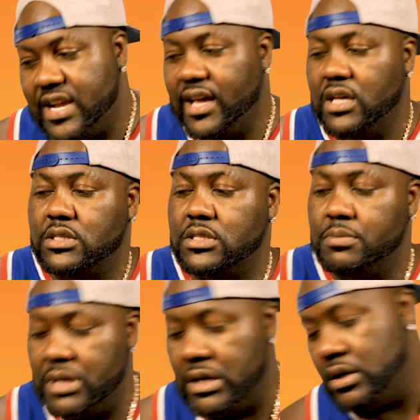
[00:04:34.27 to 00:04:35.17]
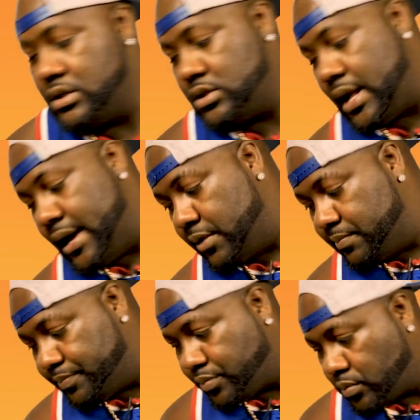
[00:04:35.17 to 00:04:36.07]
Jacka to me is like,
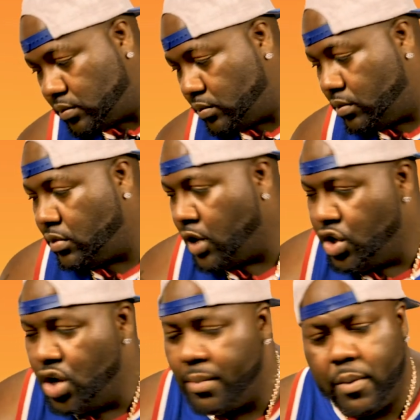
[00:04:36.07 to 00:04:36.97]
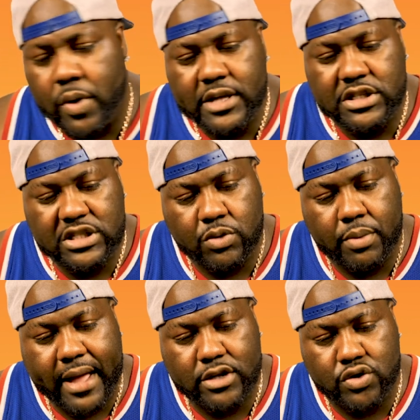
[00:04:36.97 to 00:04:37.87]
you know, my relationship
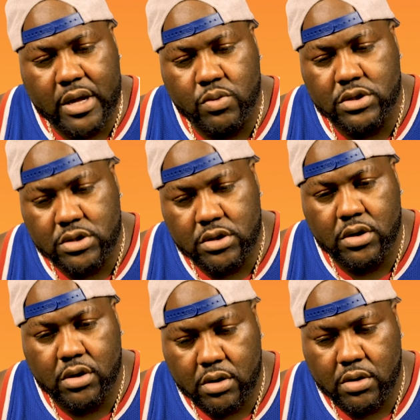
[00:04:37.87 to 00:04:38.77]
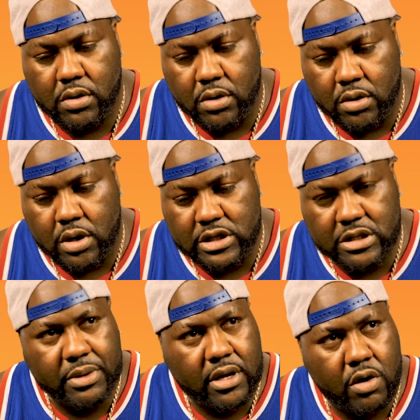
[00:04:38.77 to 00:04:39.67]
with Mac Dre was, you know, that's
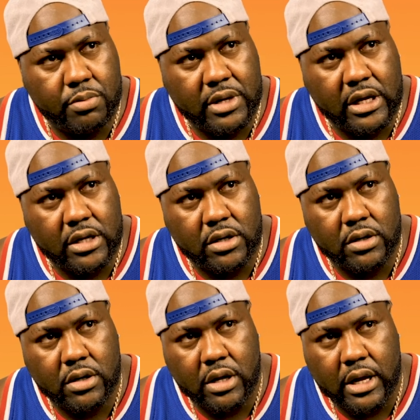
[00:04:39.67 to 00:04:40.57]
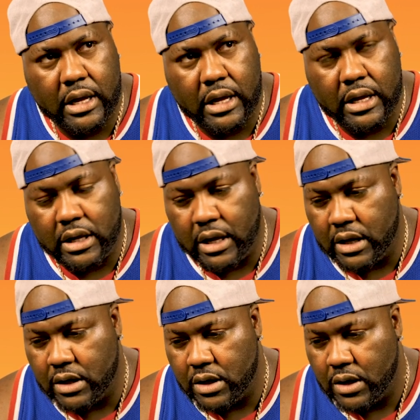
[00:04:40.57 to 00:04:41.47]
the big homie
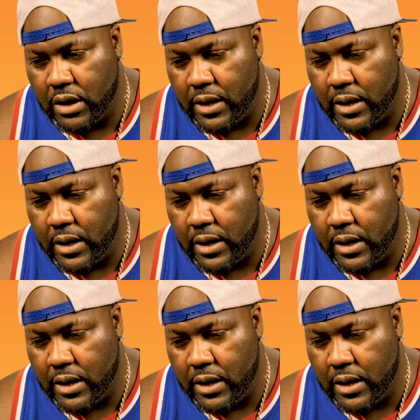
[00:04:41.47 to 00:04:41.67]
and